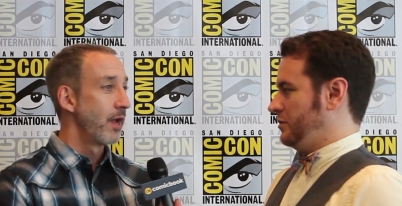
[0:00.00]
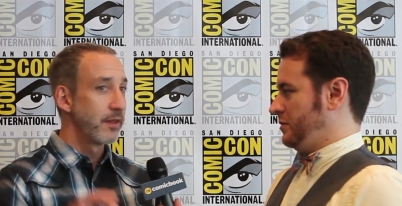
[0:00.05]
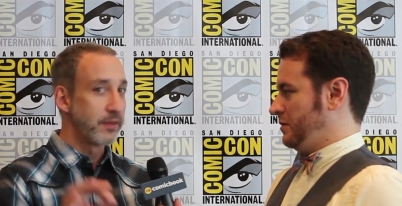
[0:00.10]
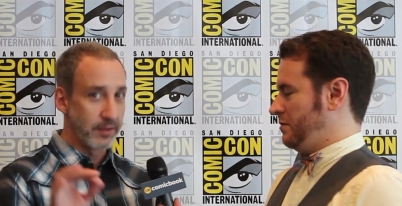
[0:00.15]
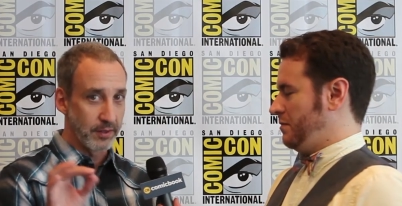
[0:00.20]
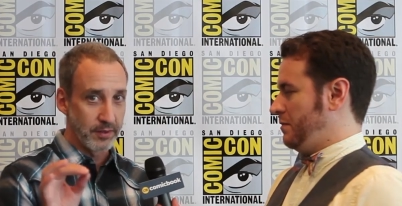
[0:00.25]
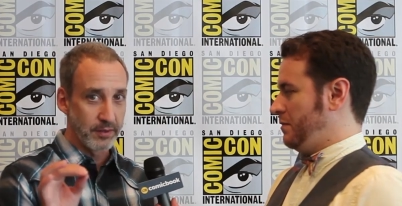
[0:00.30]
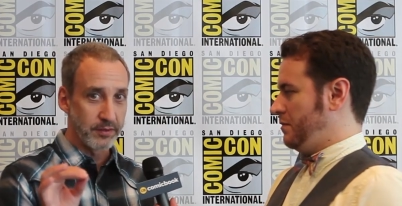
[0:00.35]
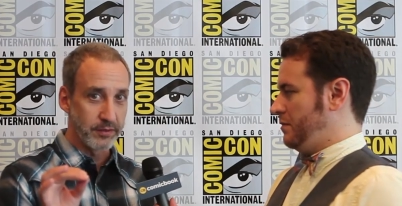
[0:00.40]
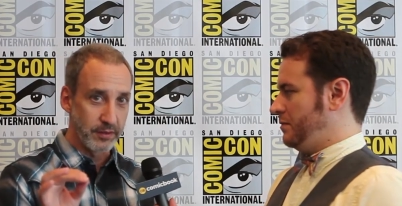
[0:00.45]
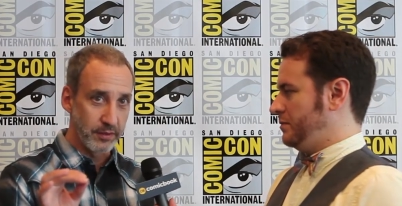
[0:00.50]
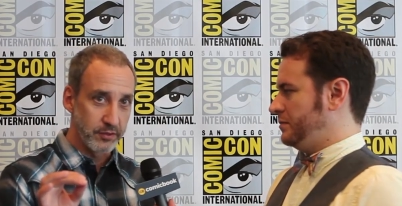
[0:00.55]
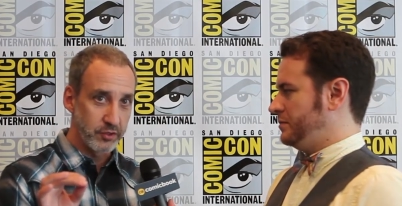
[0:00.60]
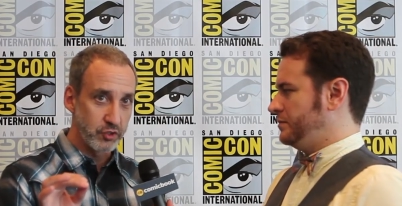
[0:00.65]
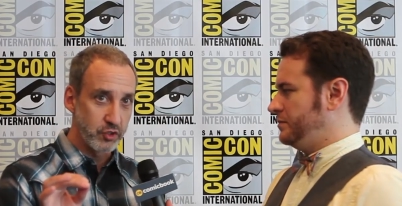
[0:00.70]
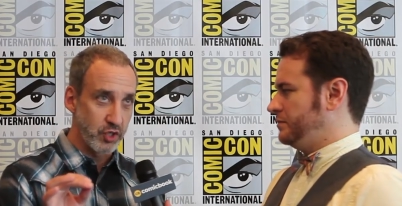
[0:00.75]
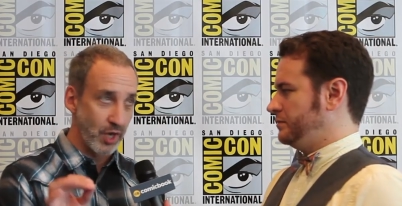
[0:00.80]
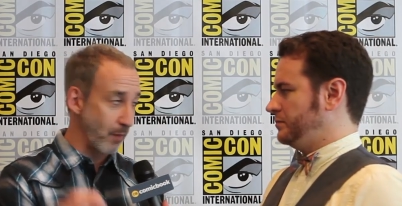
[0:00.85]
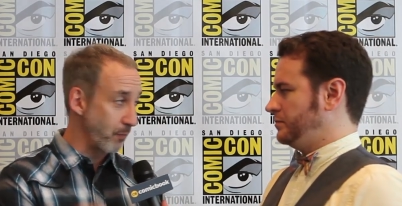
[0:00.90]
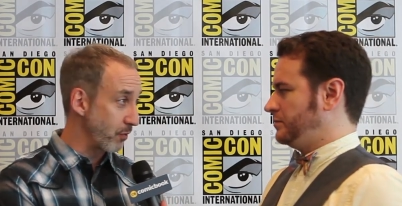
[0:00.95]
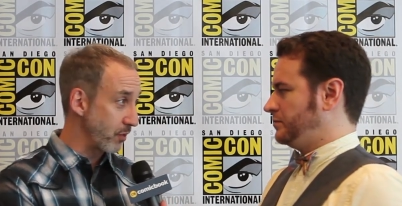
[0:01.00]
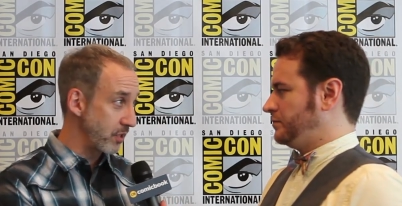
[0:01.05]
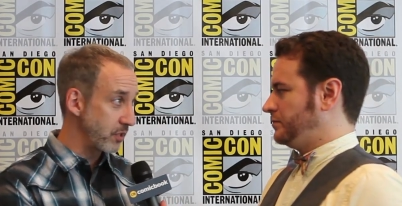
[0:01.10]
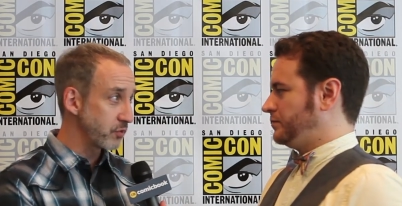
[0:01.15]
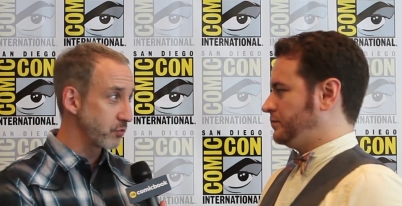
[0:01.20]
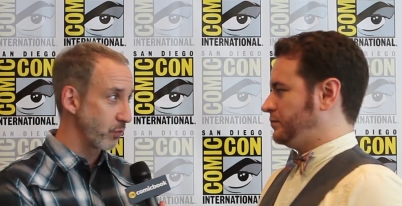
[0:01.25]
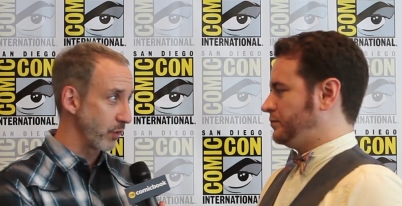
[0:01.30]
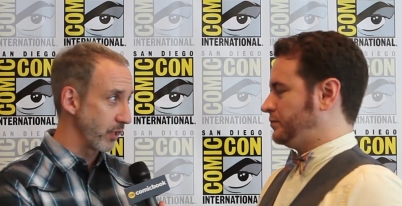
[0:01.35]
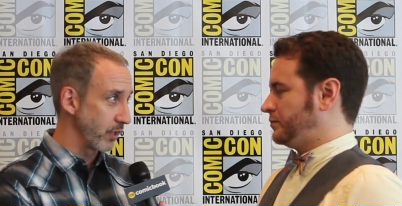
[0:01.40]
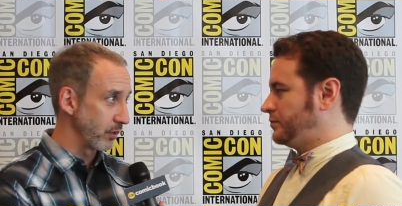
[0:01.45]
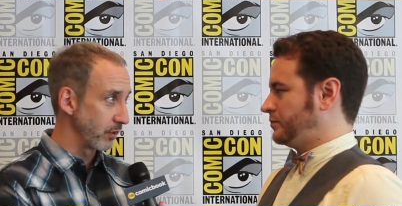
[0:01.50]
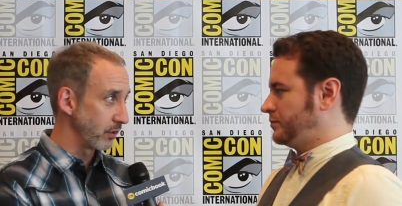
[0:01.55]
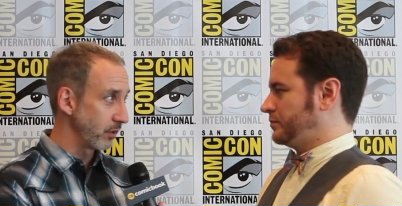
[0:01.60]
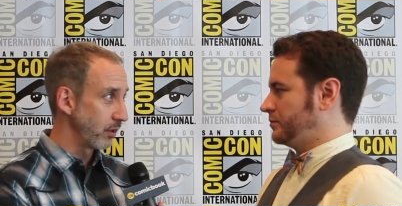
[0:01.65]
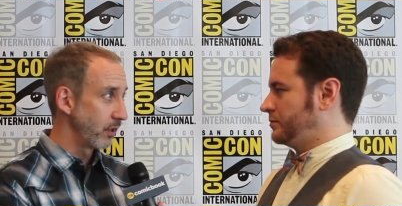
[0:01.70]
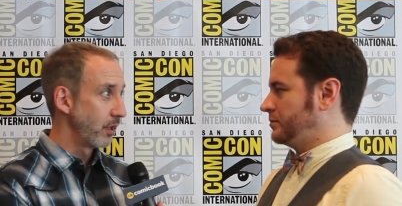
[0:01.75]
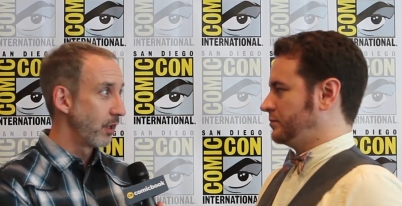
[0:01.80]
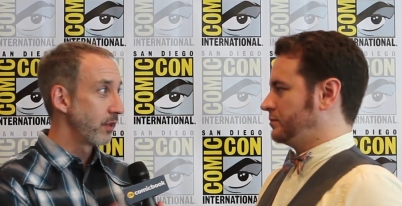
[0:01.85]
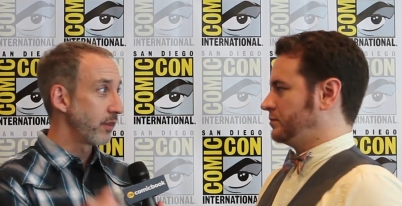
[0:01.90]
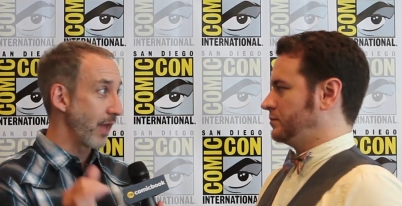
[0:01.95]
Speaker 1: The, the jeopardy is
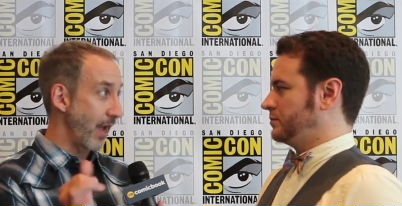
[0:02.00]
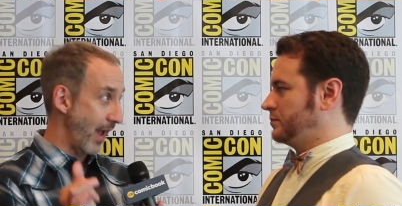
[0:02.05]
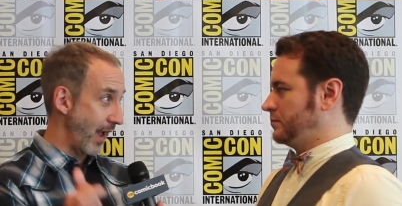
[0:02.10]
real. The